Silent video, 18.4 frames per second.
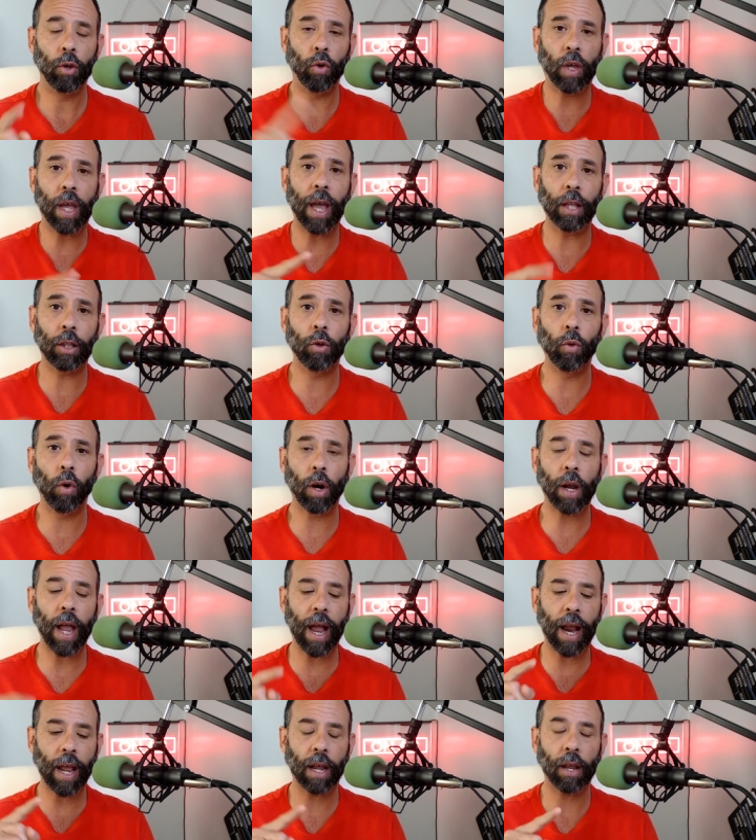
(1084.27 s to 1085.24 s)
You can't do
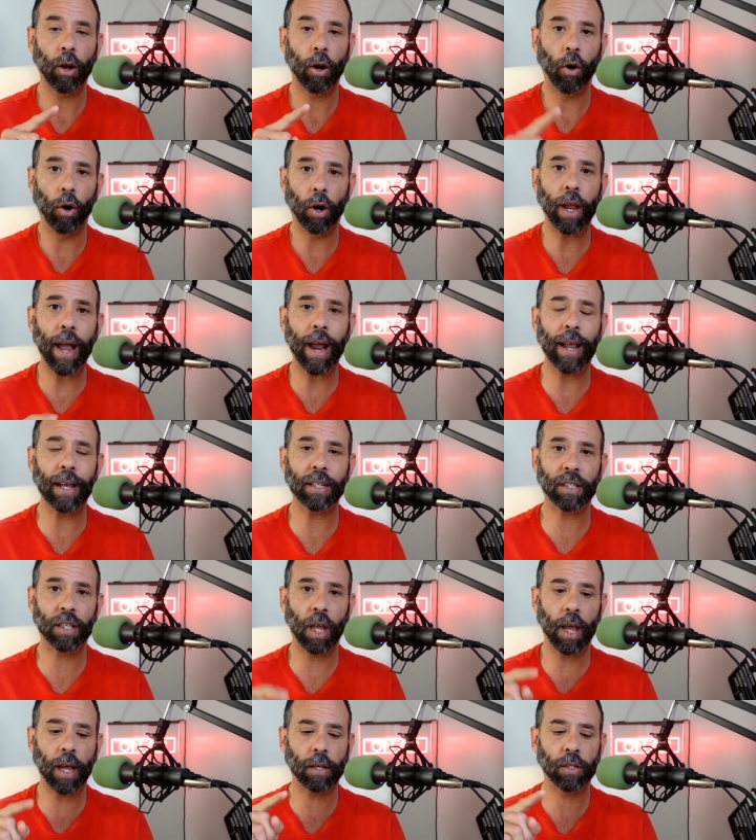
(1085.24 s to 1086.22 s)
organic. Organic
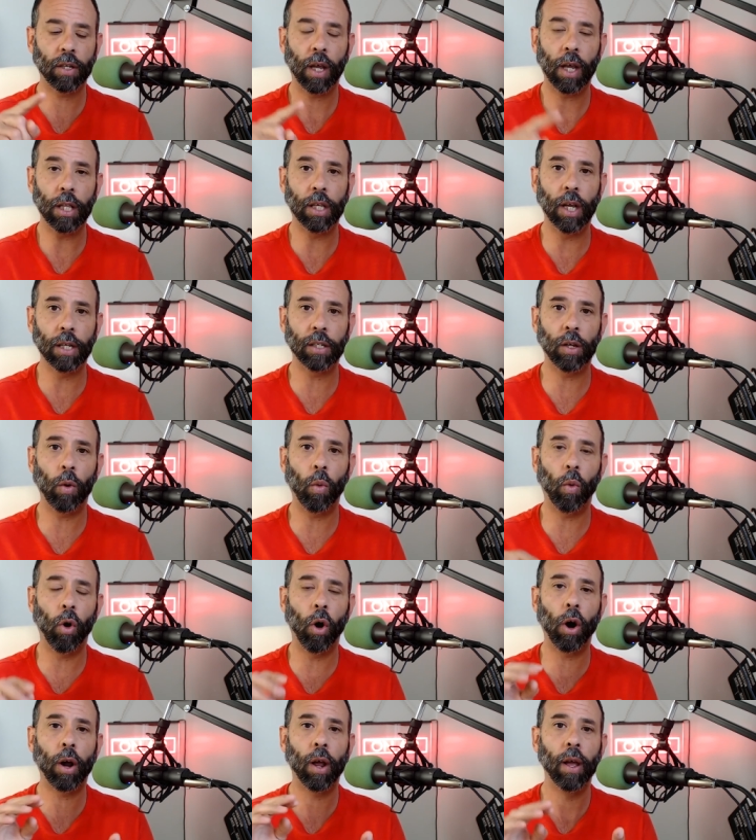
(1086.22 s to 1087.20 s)
stinks. It doesn't
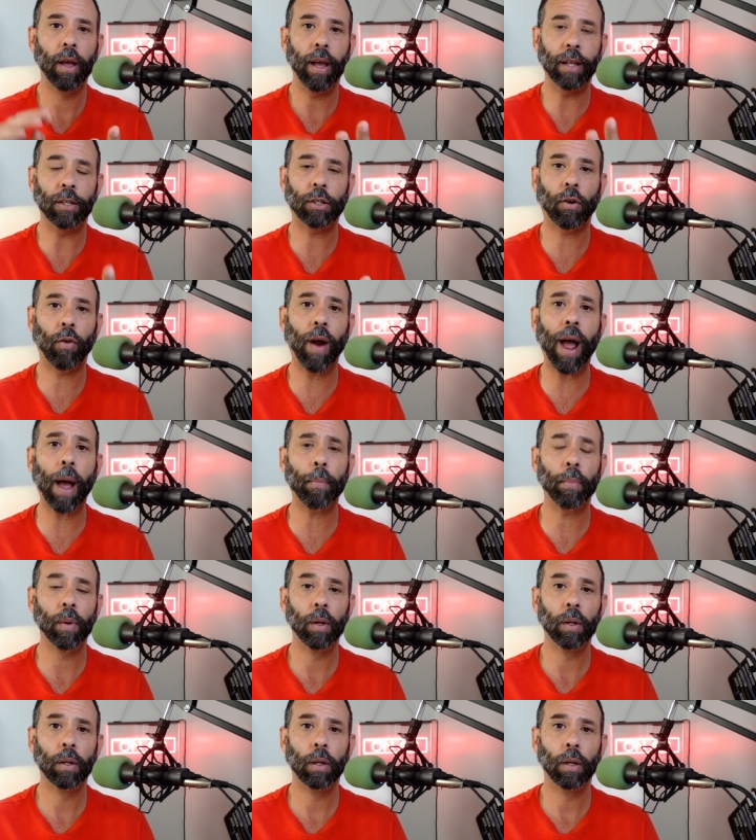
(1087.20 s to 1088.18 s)
work. It's
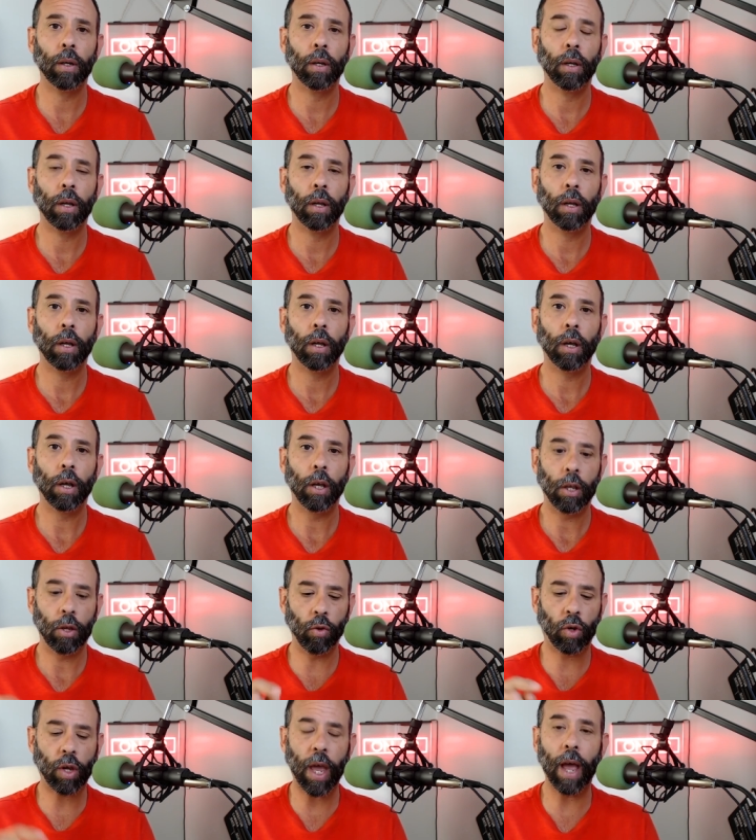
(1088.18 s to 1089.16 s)
crap.
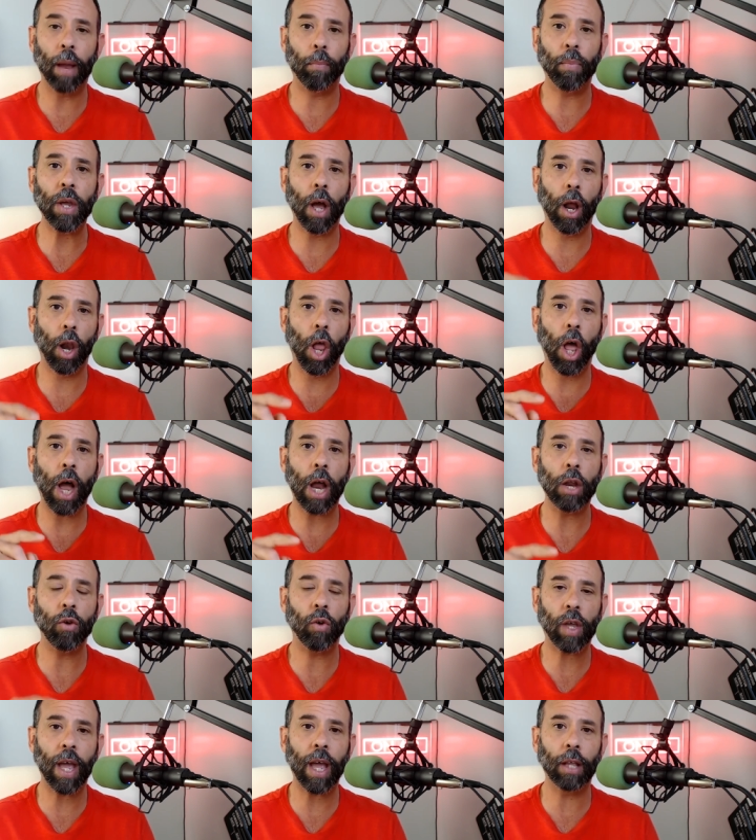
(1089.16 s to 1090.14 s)
You can't be
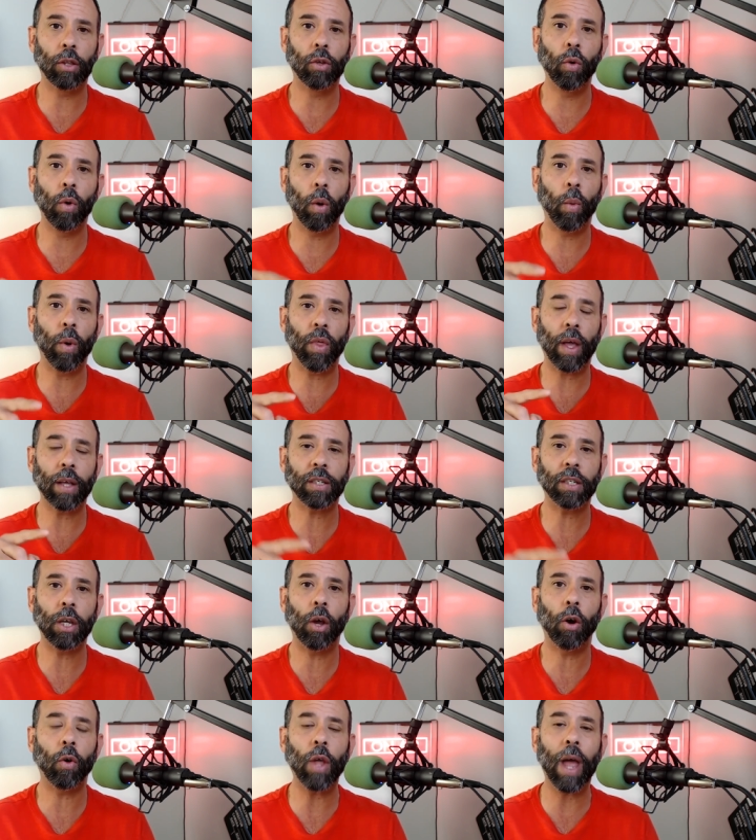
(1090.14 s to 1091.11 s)
online. You can't do it with
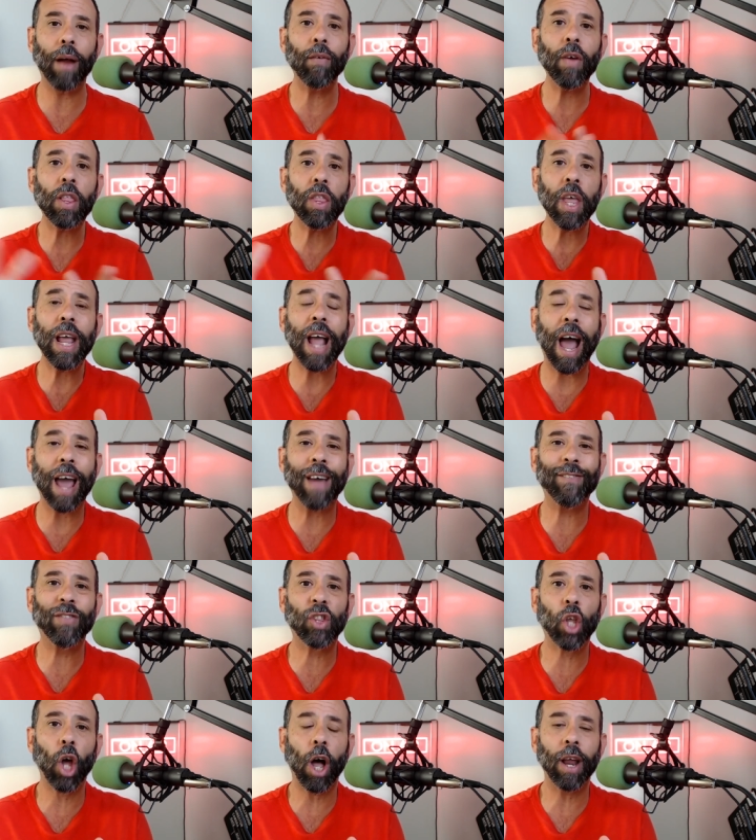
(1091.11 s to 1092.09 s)
SEO. Everything
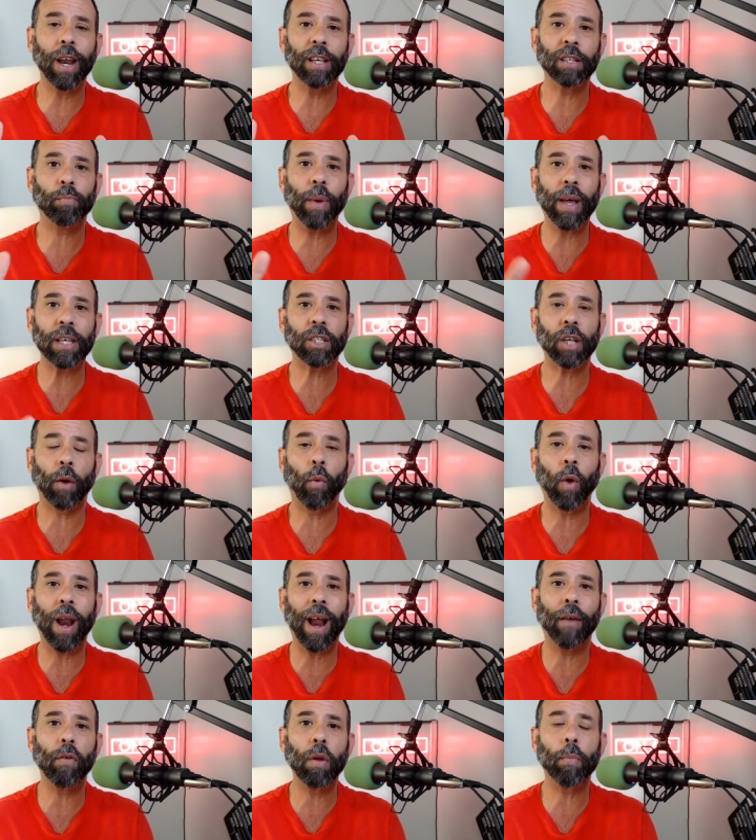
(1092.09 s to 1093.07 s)
I've done is based on
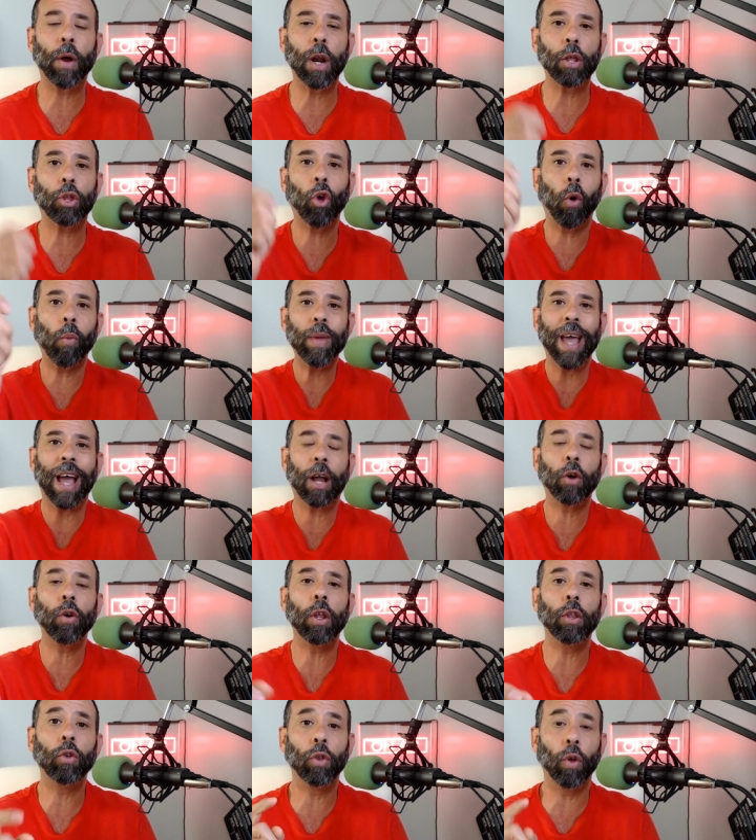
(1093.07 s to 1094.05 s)
what everybody told me I
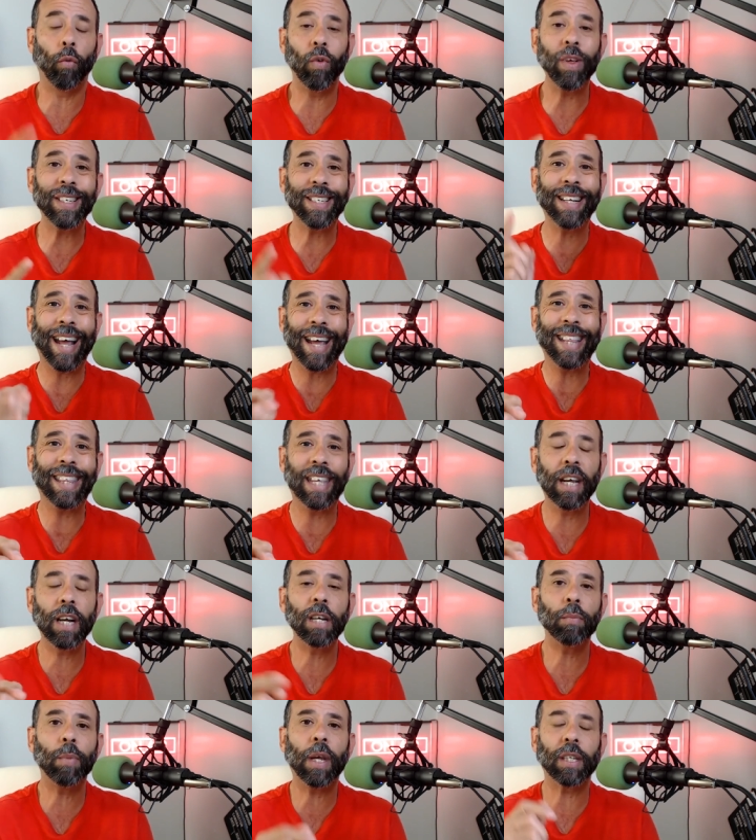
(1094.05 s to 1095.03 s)
couldn't do. The reason I
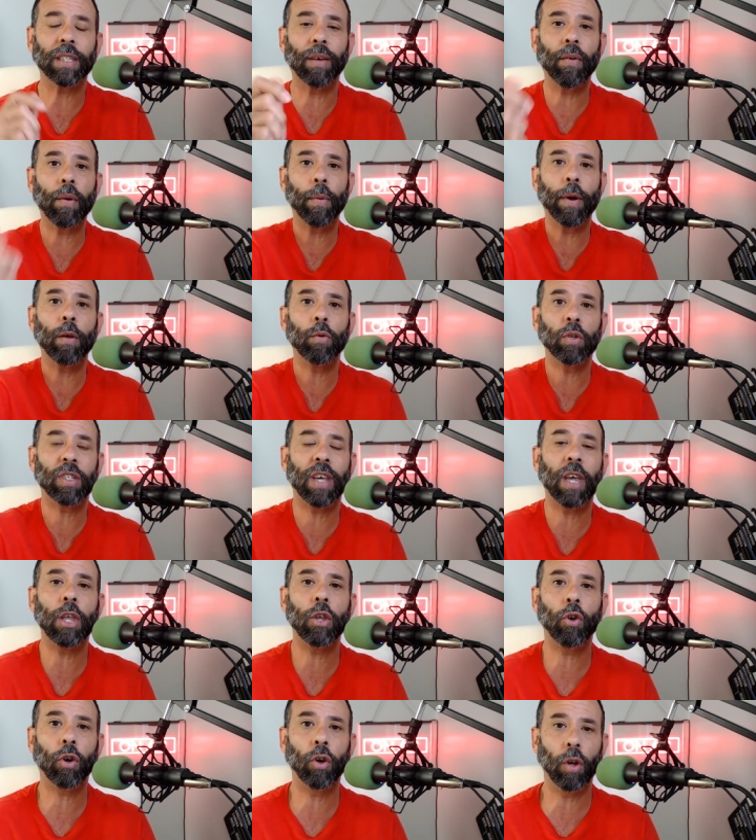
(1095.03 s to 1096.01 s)
did is because everybody was
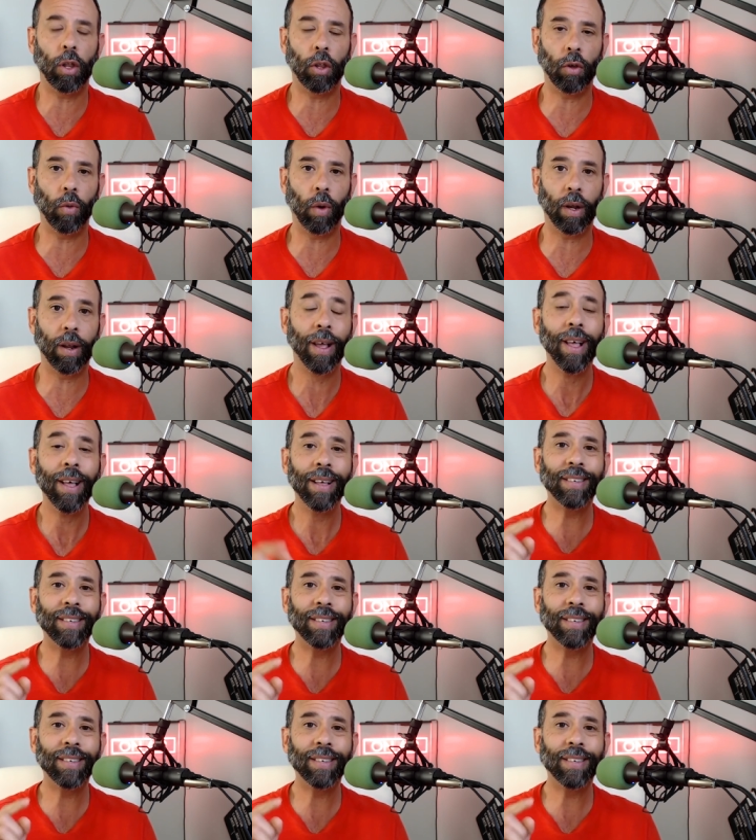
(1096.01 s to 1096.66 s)
saying you couldn't do it.